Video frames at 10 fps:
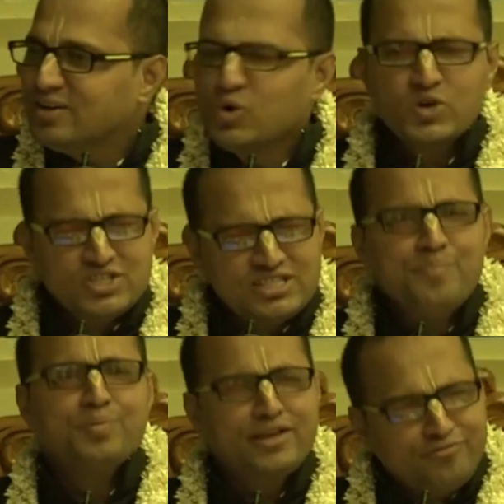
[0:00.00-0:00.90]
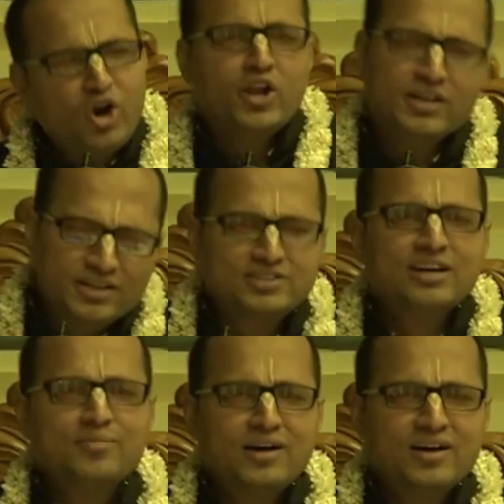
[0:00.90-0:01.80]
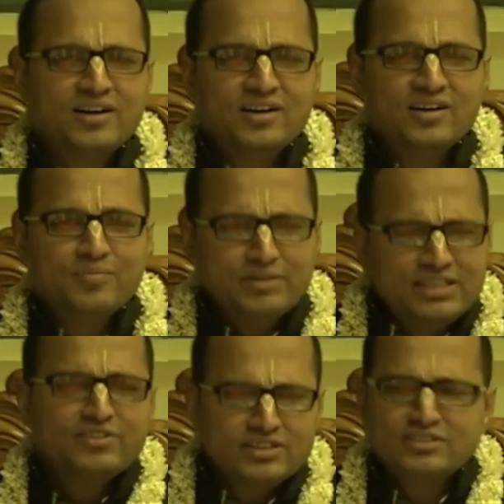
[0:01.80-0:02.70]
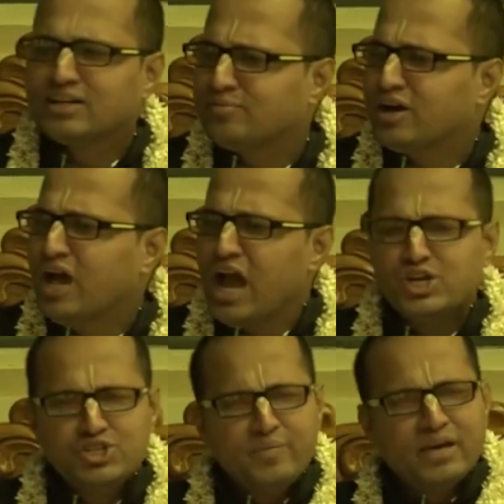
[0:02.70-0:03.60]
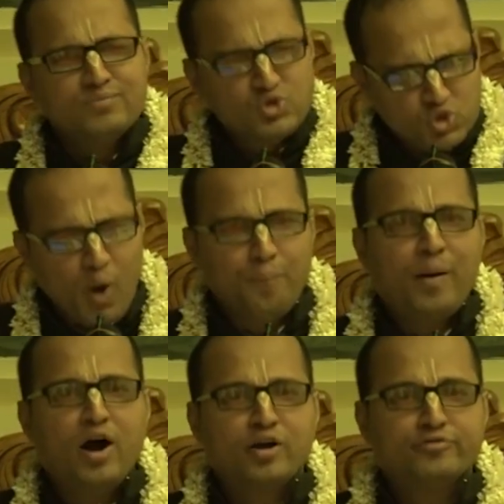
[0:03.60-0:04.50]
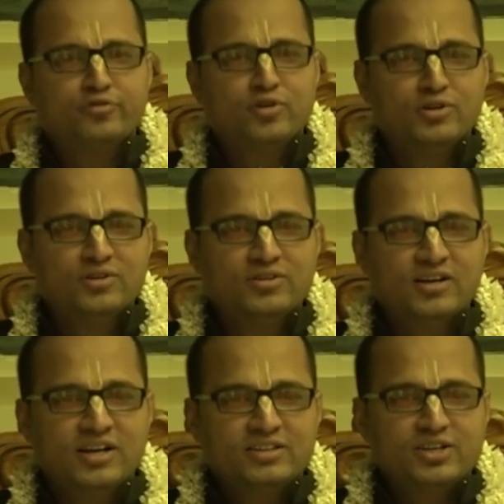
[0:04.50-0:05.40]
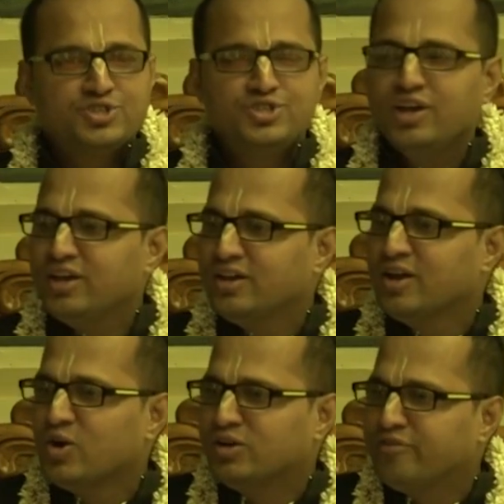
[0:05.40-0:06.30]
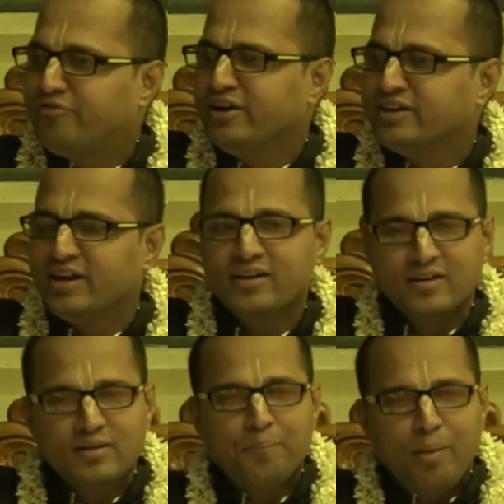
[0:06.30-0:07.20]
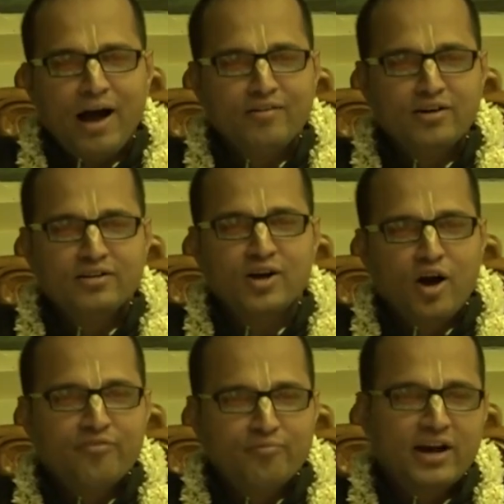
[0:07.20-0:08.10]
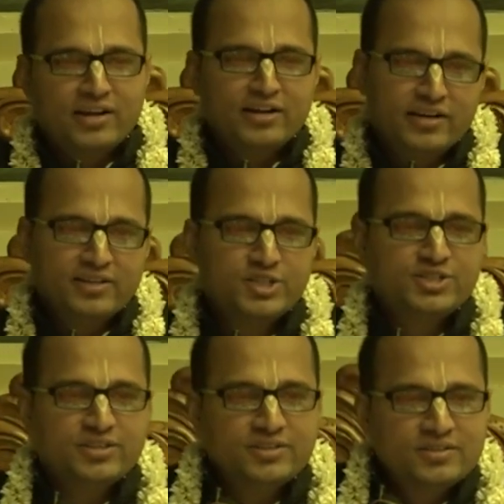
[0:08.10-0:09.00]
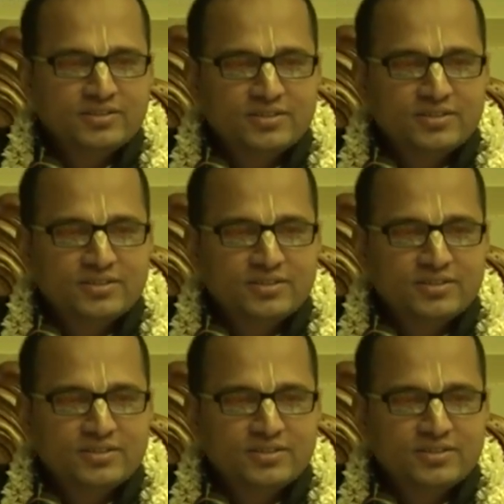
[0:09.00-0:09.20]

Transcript: who was simply following her dharma, Pativrata dharma, and she became so powerful that she defeated the power of Markandeya Rishi.